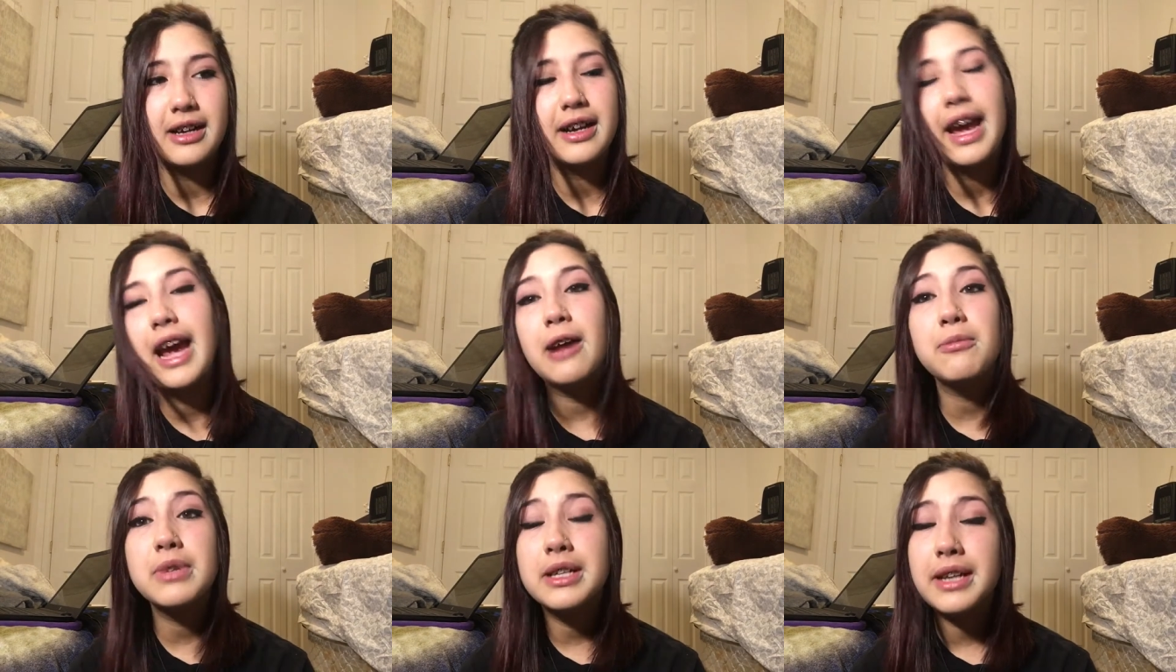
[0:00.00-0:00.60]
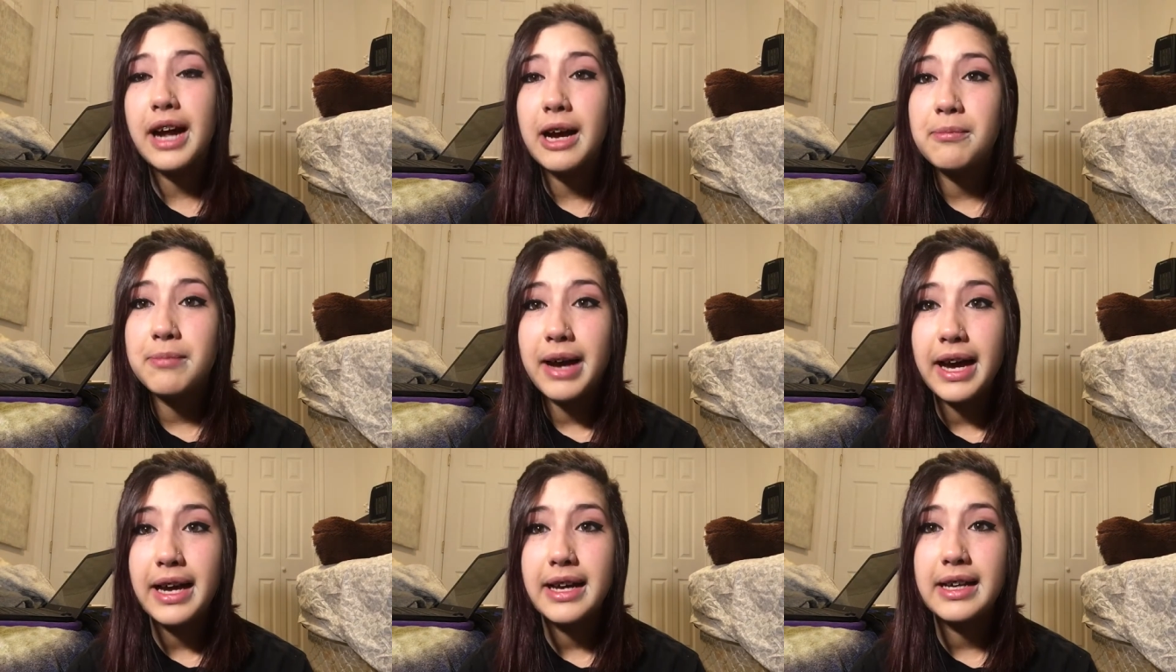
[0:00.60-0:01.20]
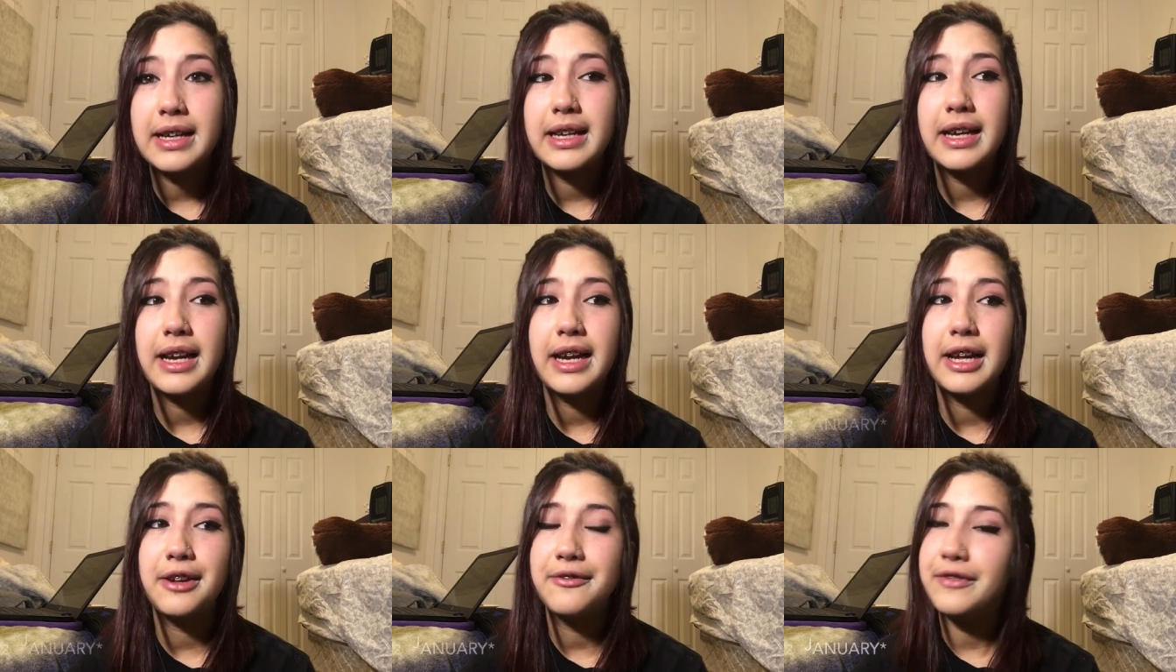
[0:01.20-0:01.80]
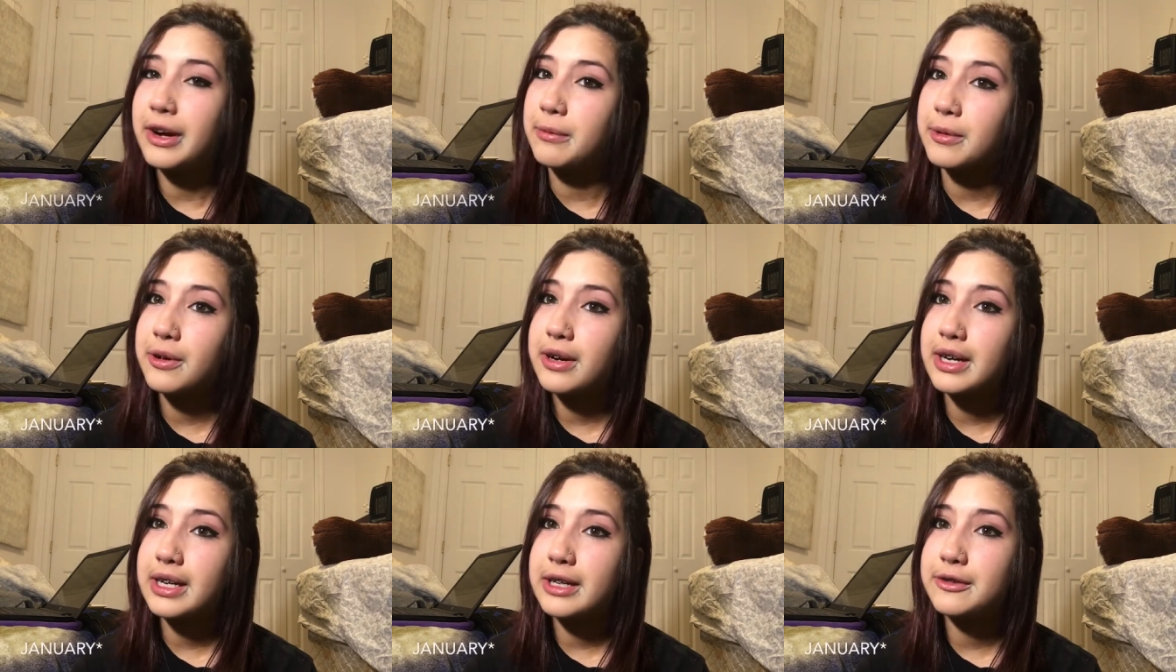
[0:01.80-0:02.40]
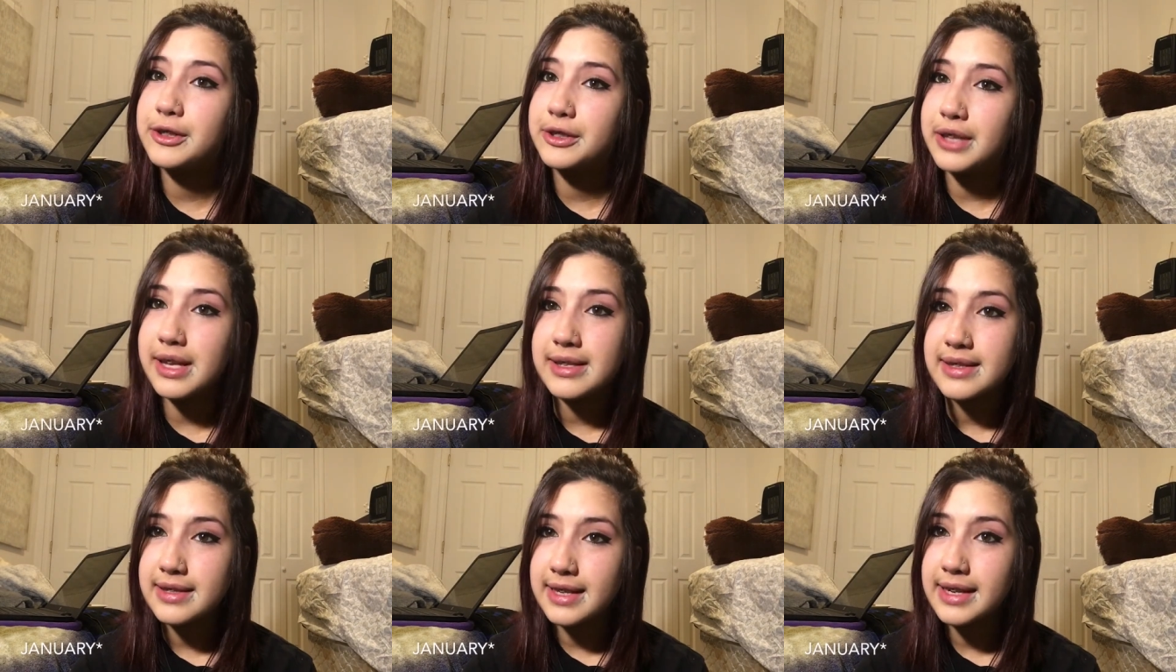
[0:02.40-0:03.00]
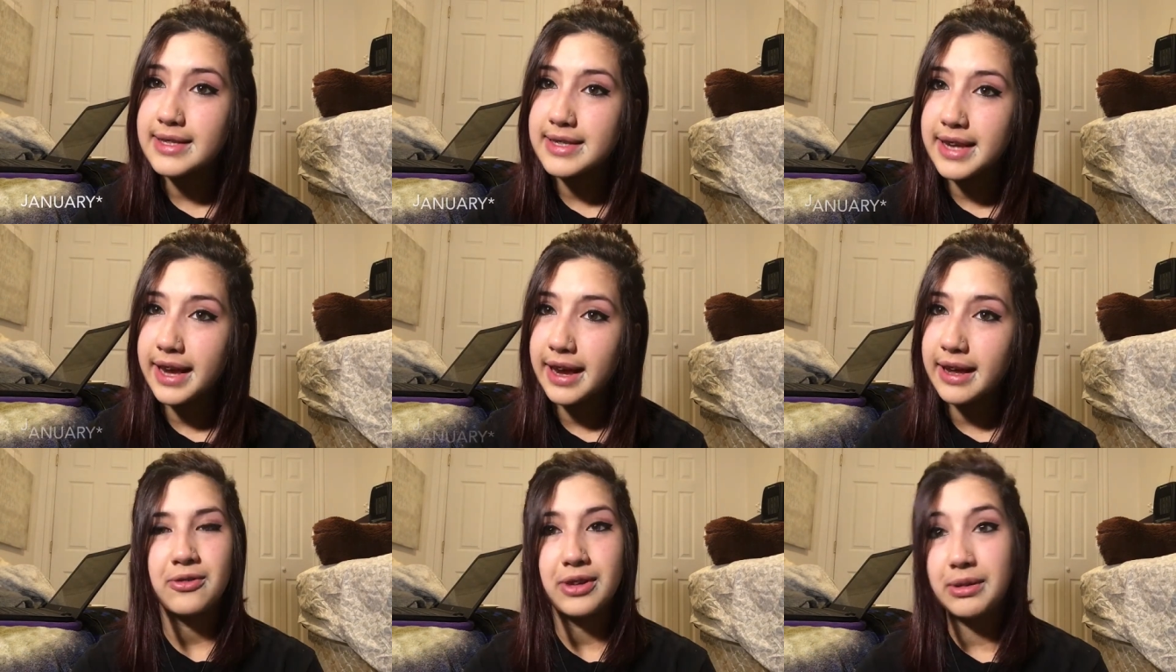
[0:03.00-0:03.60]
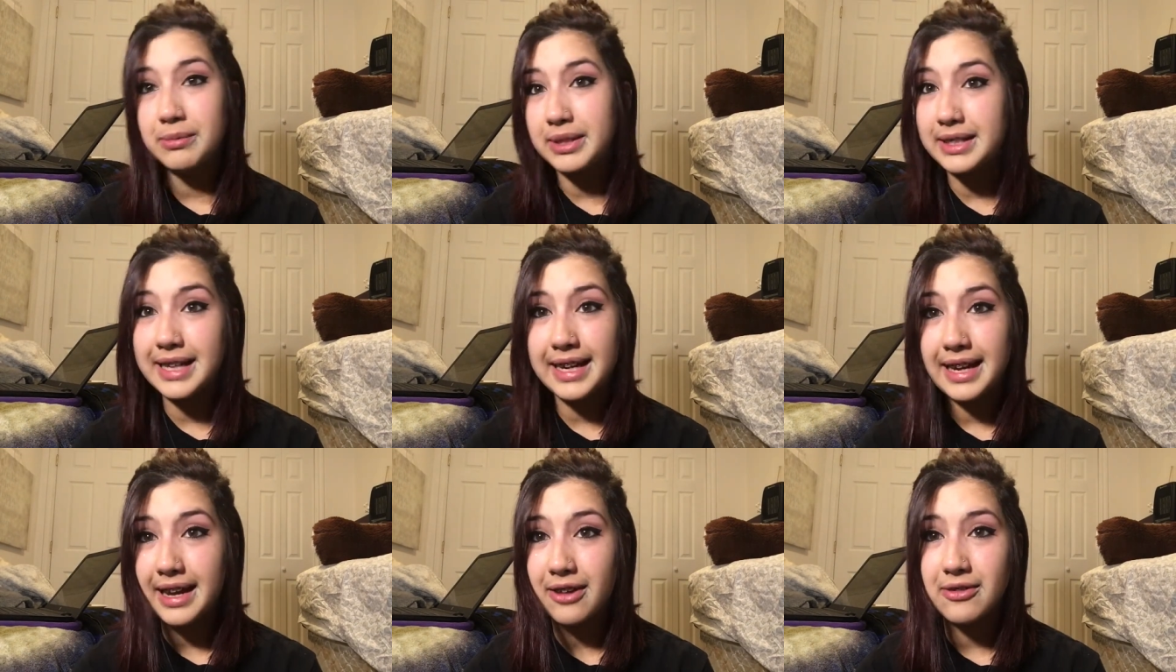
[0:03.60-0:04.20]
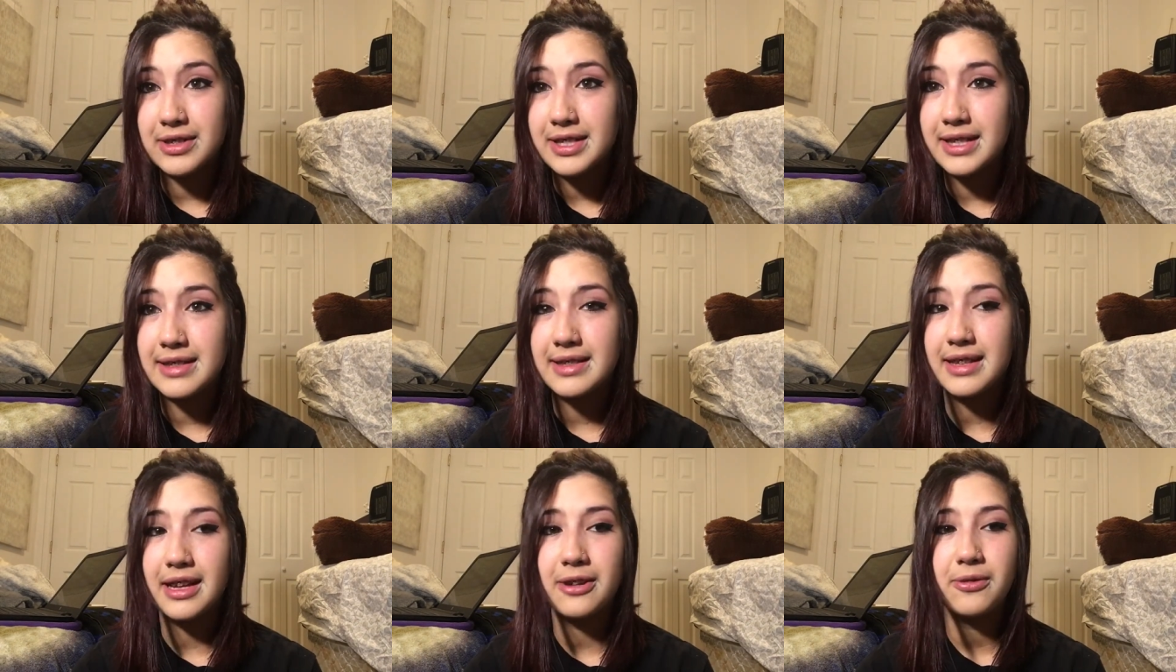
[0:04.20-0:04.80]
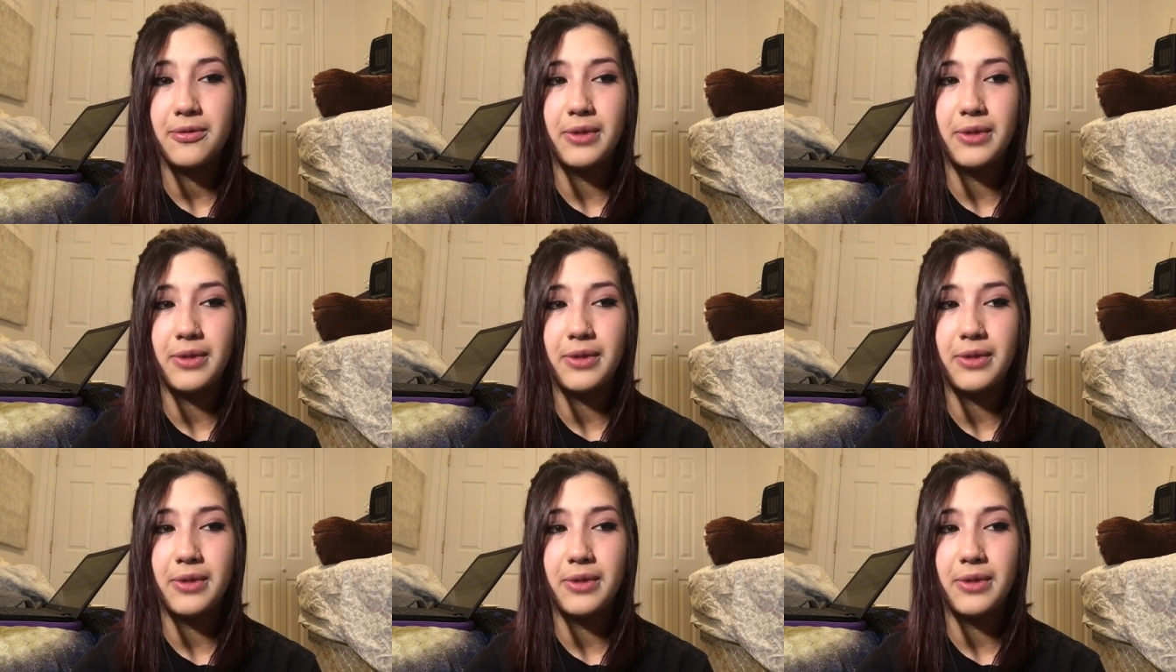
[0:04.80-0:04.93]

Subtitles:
Cameron and I met in February of 2016. We've been dating ever since then.